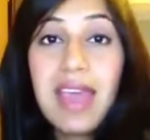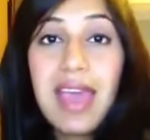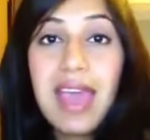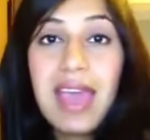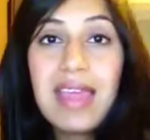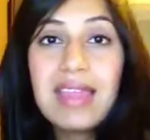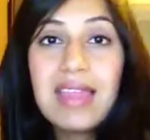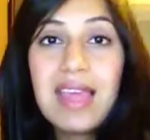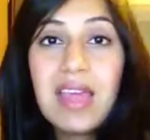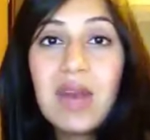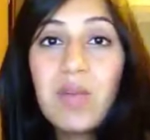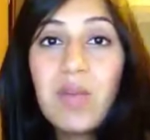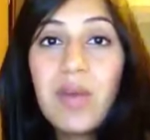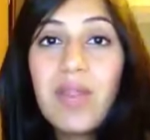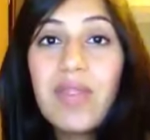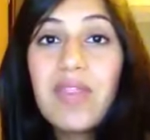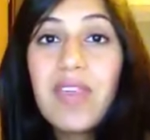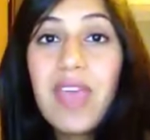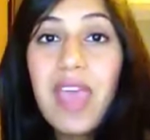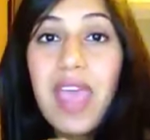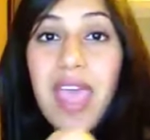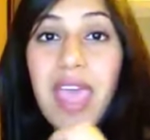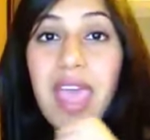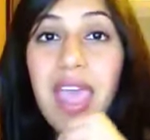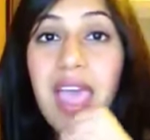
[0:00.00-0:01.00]
And then when
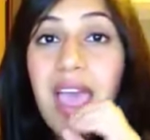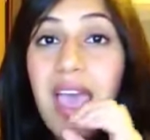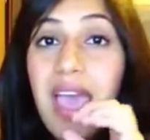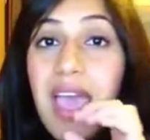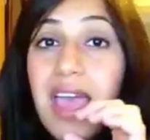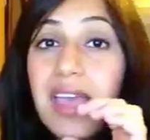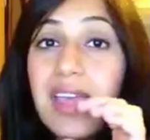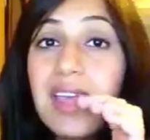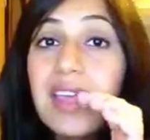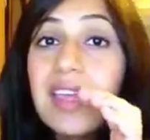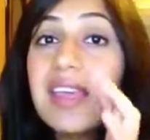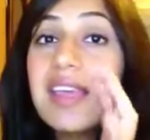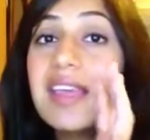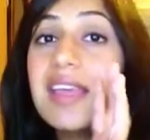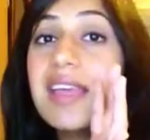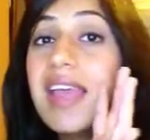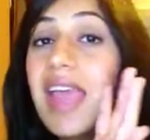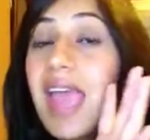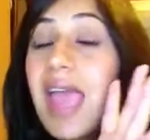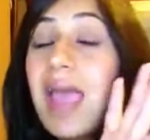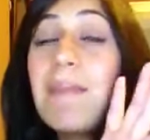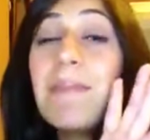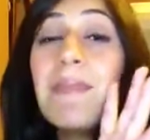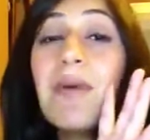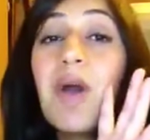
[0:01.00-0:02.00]
they
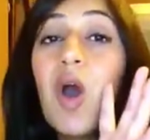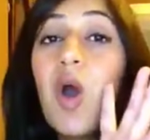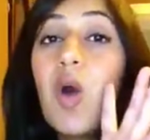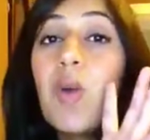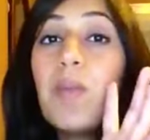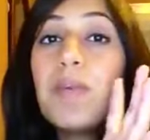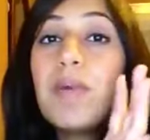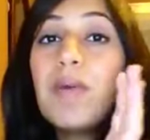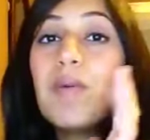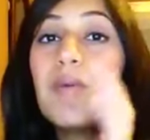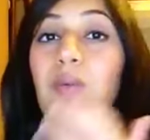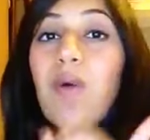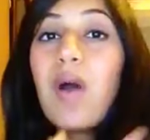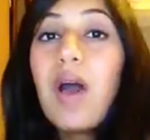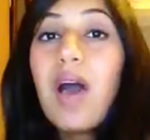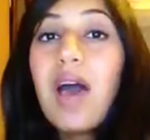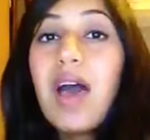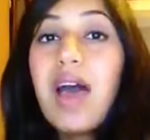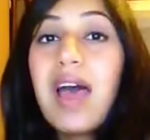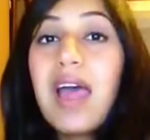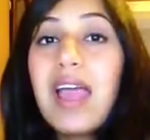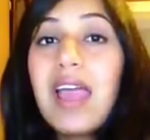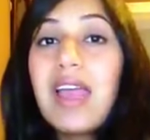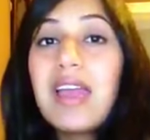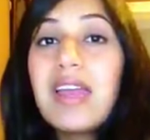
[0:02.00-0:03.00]
gape open
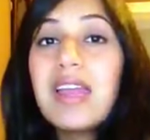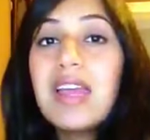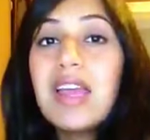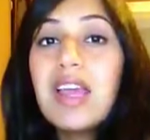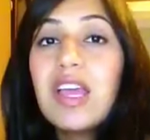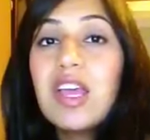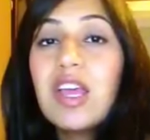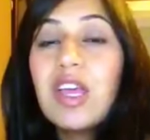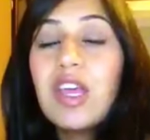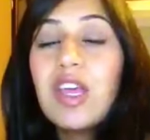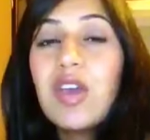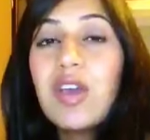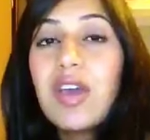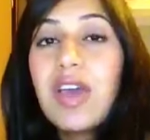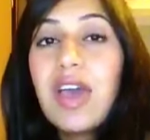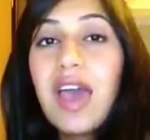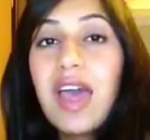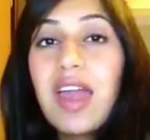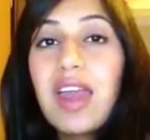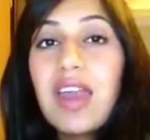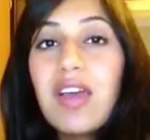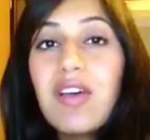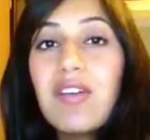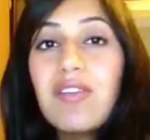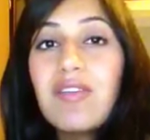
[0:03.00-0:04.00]
wide, you
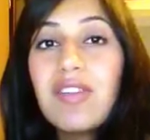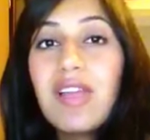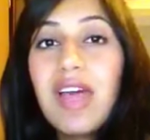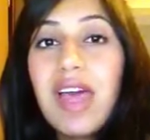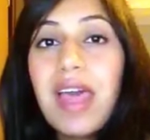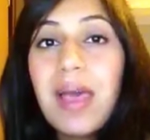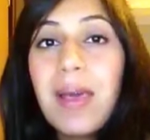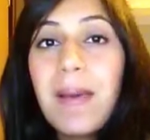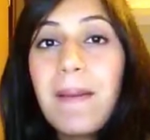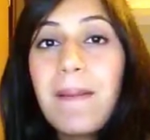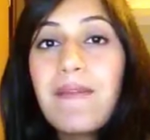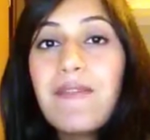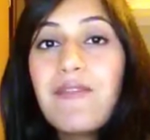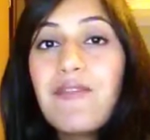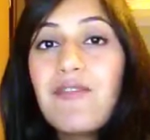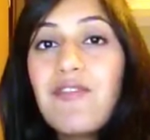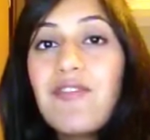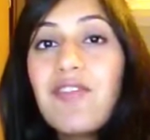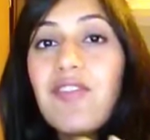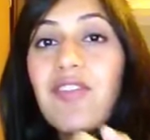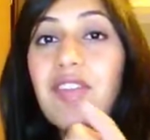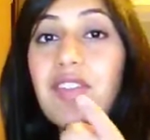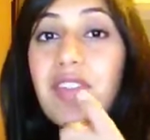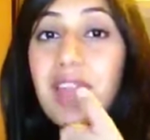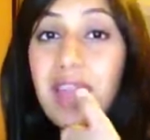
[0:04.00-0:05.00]
kind of like
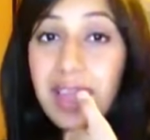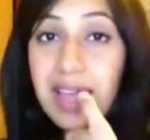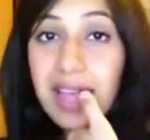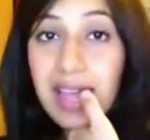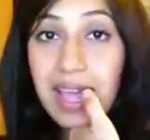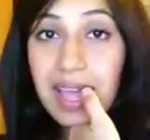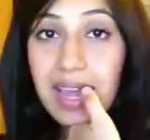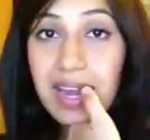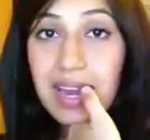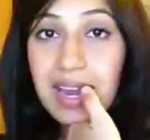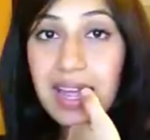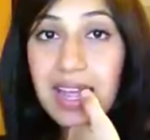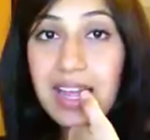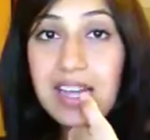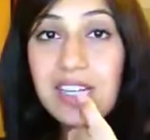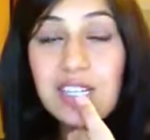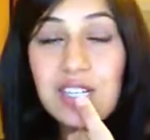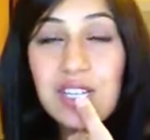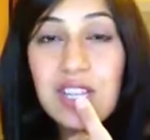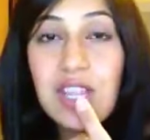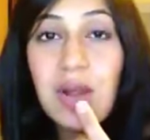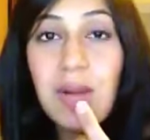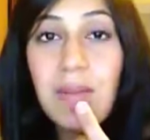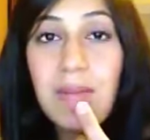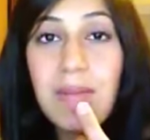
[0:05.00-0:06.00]
flick it
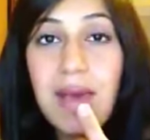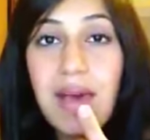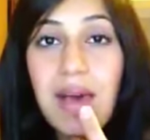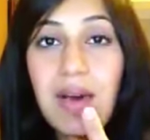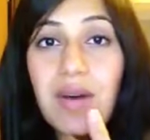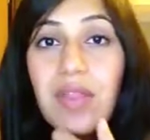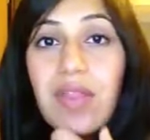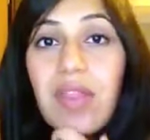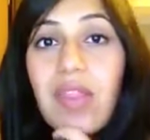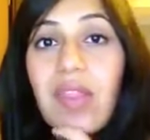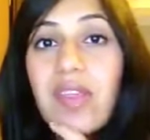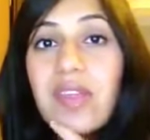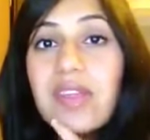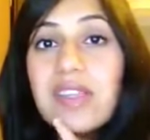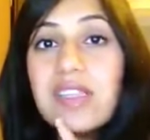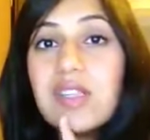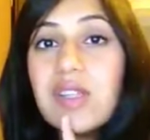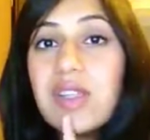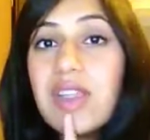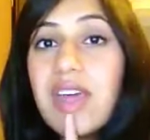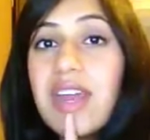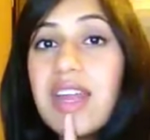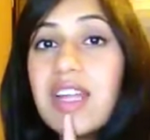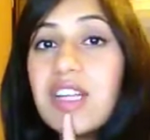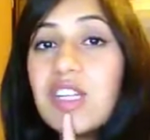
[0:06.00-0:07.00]
into their mouth so that